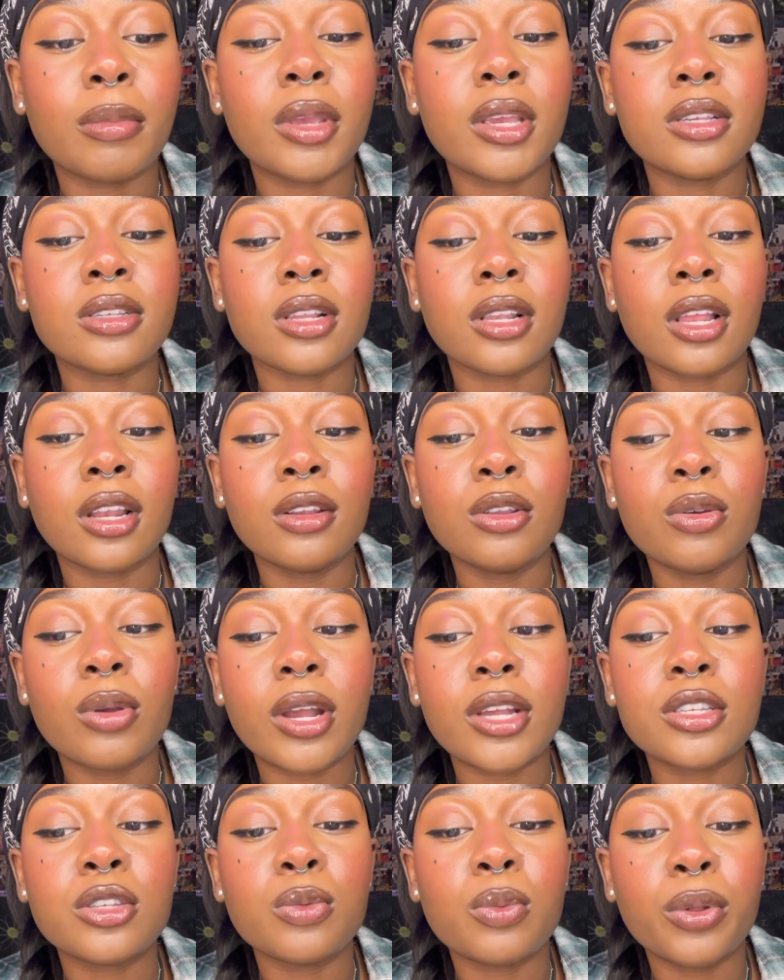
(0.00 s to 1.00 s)
because a lot of you
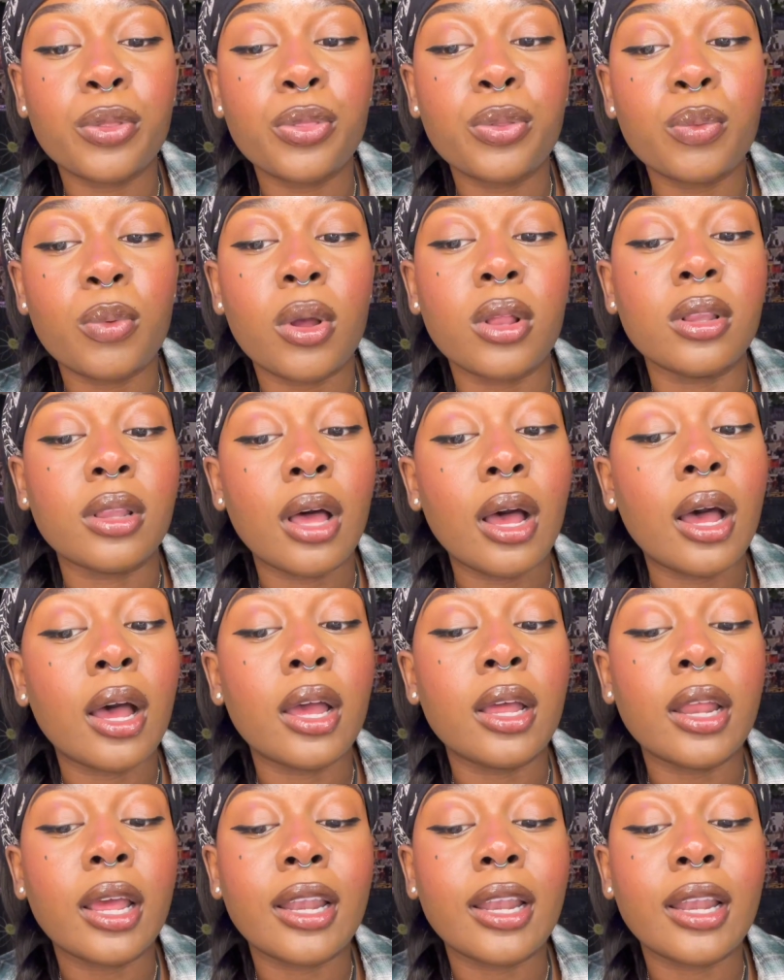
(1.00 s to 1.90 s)
guys, you went through a lot,